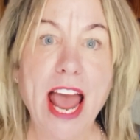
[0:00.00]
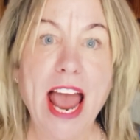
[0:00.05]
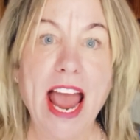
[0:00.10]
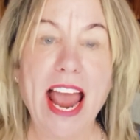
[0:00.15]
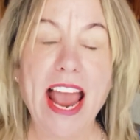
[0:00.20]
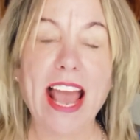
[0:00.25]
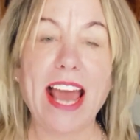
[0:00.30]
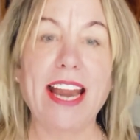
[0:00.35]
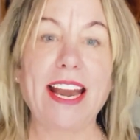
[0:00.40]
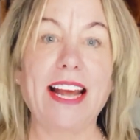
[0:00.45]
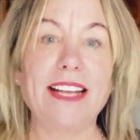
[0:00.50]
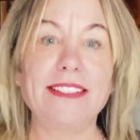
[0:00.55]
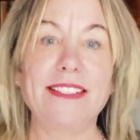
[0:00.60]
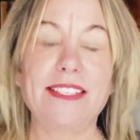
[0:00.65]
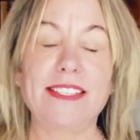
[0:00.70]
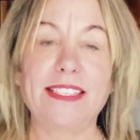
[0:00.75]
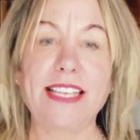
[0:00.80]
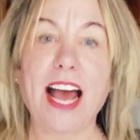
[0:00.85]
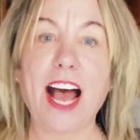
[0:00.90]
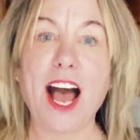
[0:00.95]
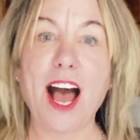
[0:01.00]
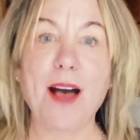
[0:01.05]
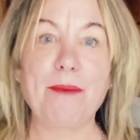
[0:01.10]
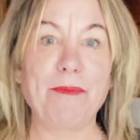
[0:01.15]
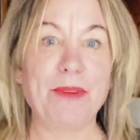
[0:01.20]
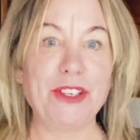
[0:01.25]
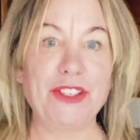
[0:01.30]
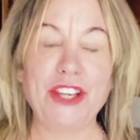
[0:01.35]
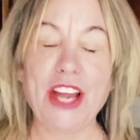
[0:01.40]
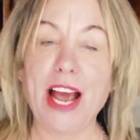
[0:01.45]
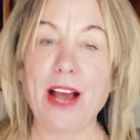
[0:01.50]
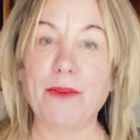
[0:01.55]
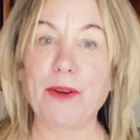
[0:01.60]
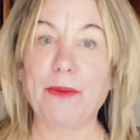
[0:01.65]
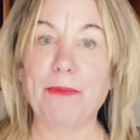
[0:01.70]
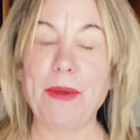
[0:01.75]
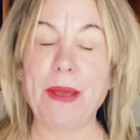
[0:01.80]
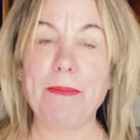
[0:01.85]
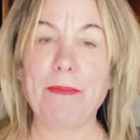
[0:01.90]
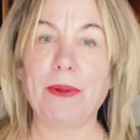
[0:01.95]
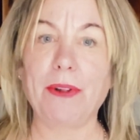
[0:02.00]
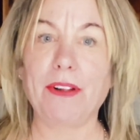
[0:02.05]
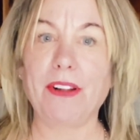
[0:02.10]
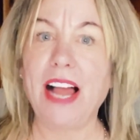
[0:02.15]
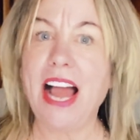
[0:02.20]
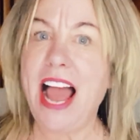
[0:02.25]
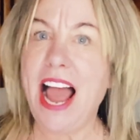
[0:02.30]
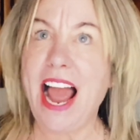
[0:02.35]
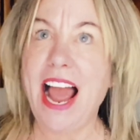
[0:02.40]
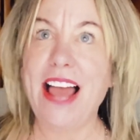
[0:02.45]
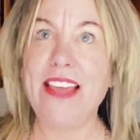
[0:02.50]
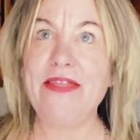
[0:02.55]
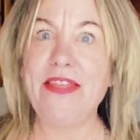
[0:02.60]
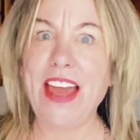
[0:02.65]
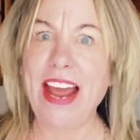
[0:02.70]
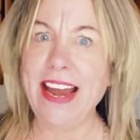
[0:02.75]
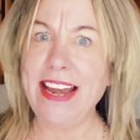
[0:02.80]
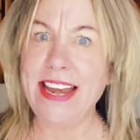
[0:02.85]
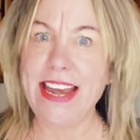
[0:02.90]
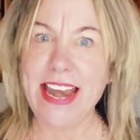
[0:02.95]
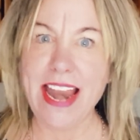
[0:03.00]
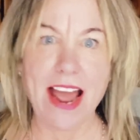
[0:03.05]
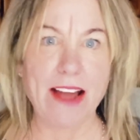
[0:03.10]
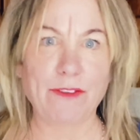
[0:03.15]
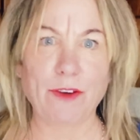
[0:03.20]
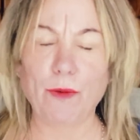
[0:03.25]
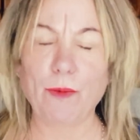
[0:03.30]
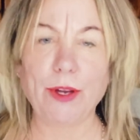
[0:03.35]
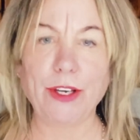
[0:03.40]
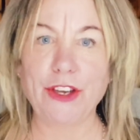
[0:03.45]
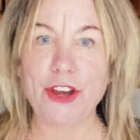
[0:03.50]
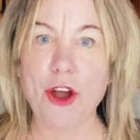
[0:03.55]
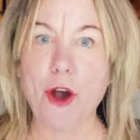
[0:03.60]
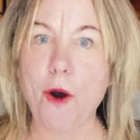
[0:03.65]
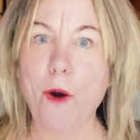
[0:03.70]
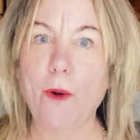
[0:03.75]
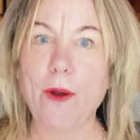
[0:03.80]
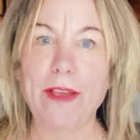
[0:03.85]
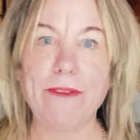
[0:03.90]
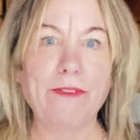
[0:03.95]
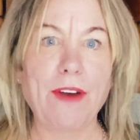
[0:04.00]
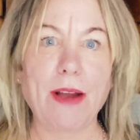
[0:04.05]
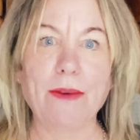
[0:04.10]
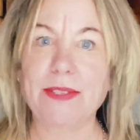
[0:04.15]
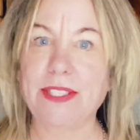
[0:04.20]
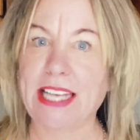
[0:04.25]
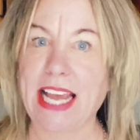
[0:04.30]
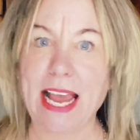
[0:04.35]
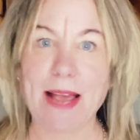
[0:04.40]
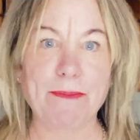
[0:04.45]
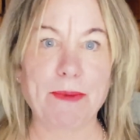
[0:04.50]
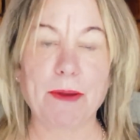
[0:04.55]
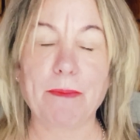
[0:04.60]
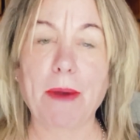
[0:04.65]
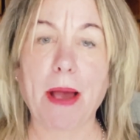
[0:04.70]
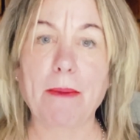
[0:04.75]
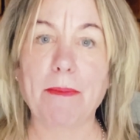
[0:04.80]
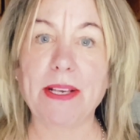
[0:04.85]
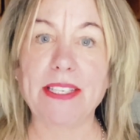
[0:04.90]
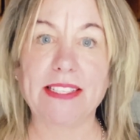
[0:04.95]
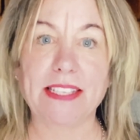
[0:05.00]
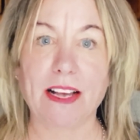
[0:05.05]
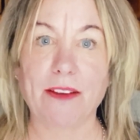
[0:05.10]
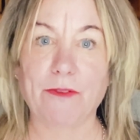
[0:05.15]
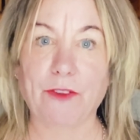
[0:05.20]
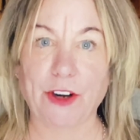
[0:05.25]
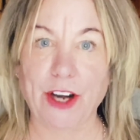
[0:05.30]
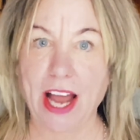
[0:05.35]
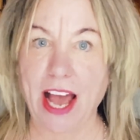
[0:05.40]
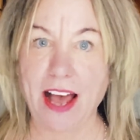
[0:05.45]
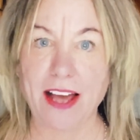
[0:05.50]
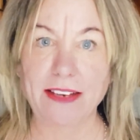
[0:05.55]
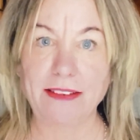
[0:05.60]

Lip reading: and I'd stop and chat with people, and they never would know if I was camping by myself or not.